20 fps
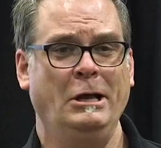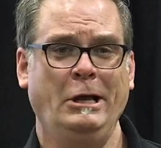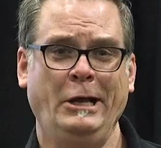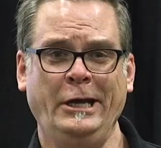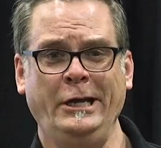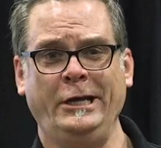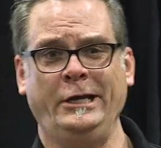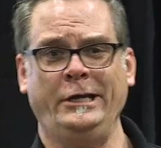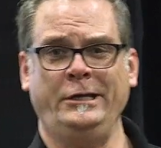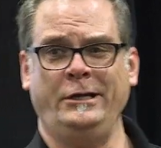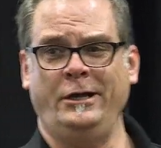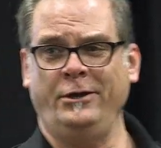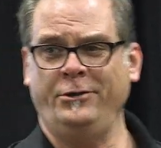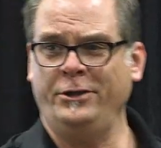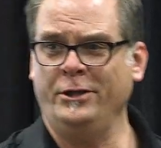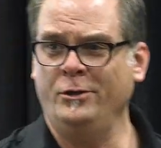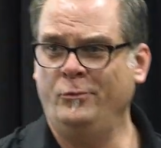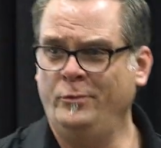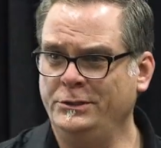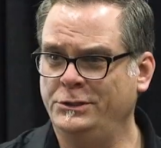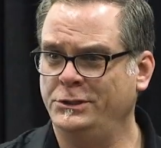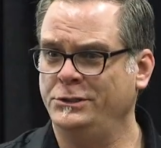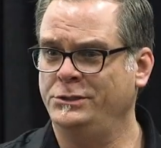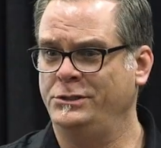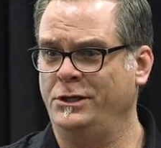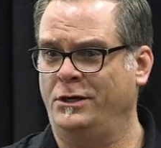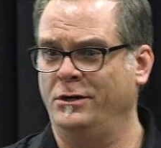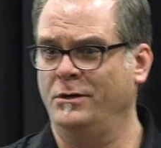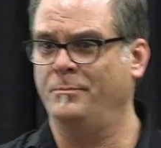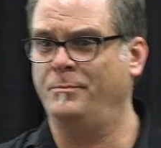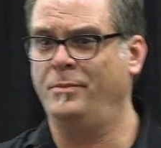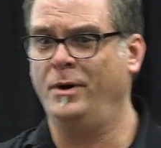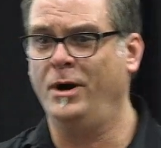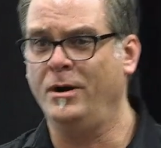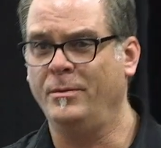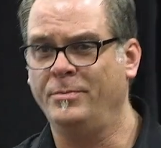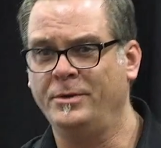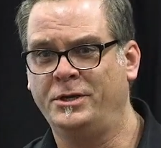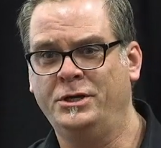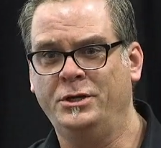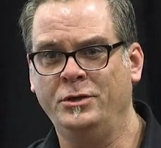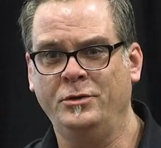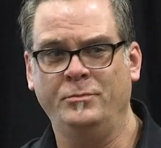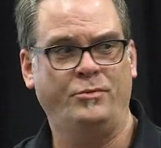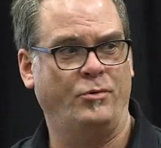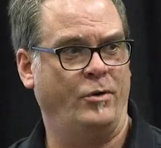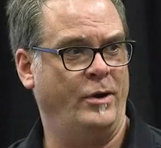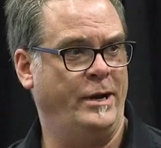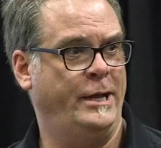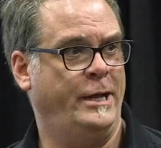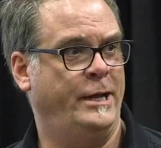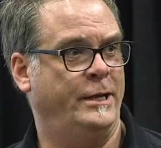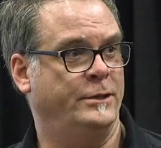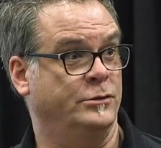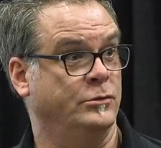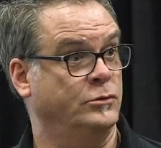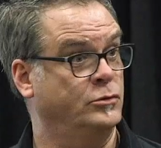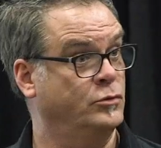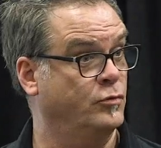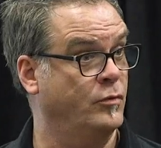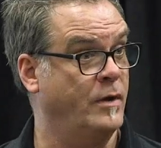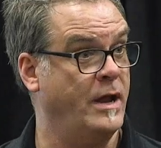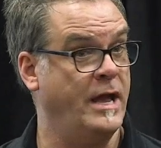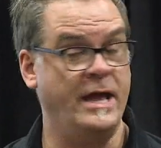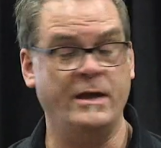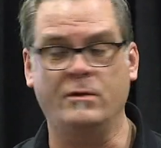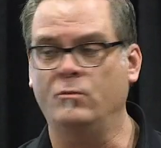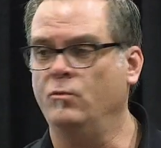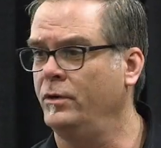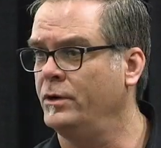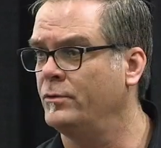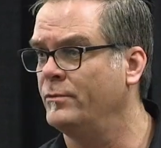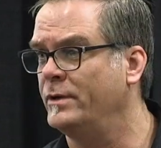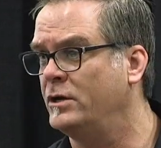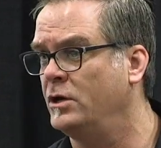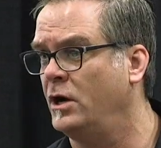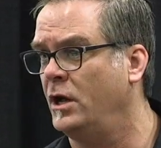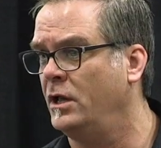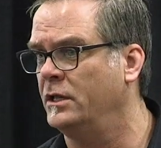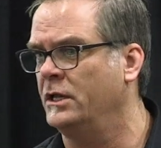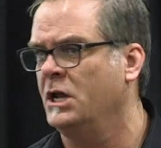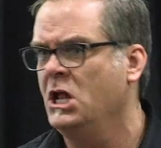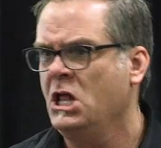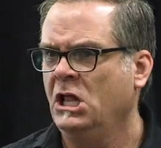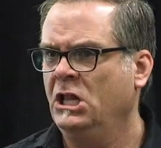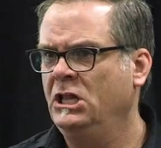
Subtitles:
Hey, I think we should start a barbecue brand. Great, what do we call it?